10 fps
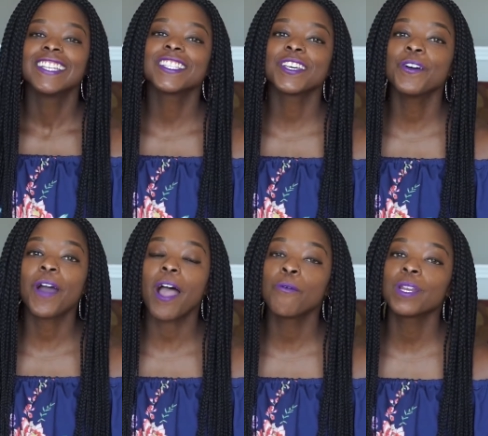so
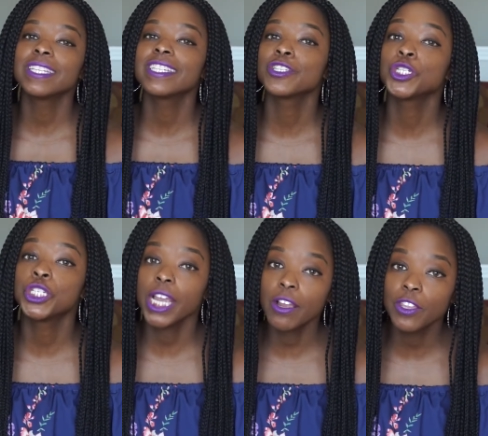I wanted to
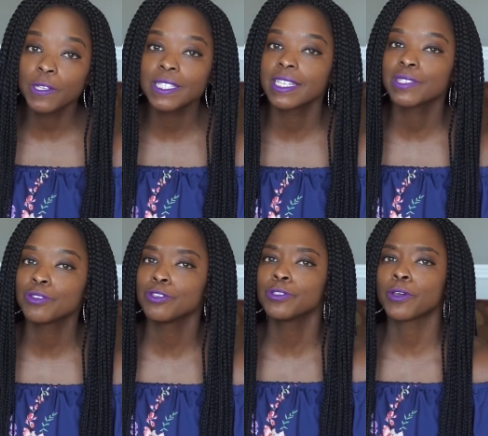share those things
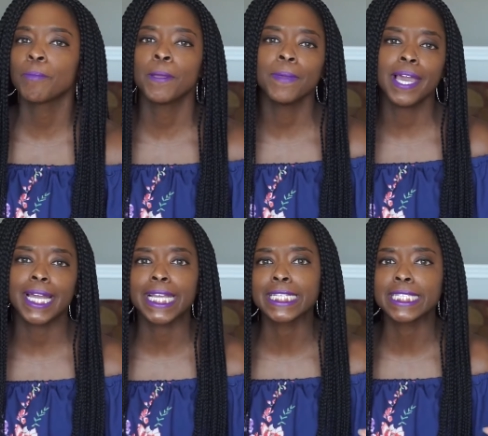with you so maybe I
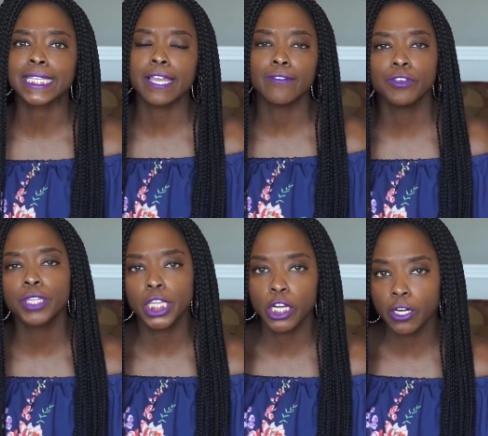can save you
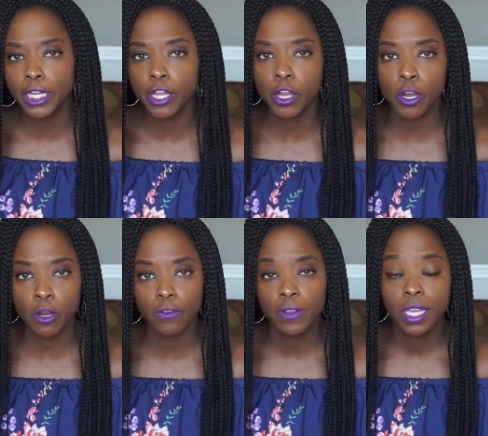the learning
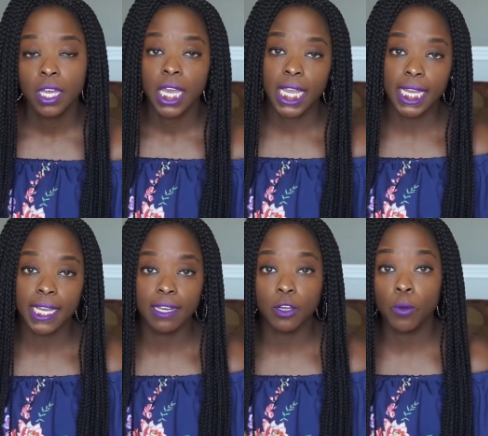curve
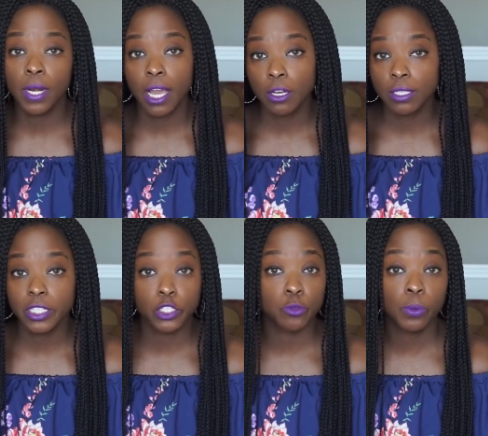and going out on
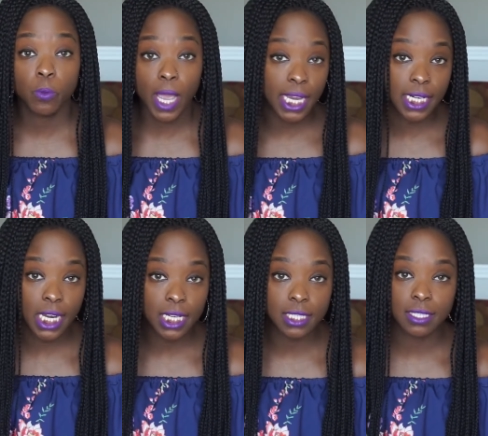these super whack
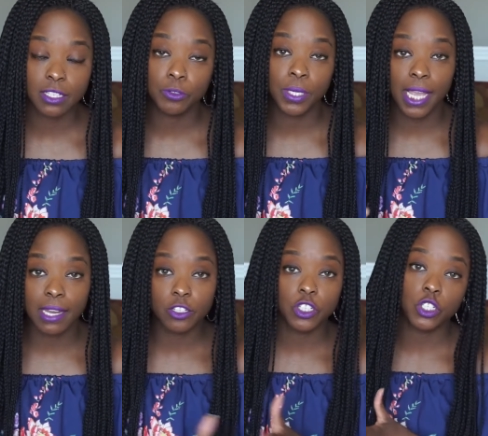dates and you can
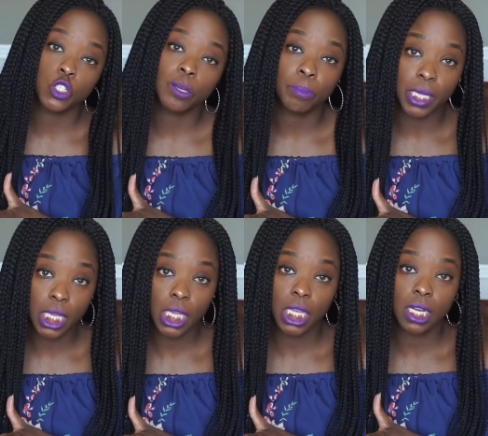kind of just jump
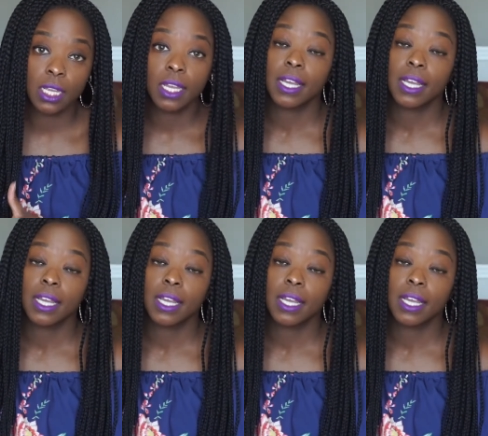ahead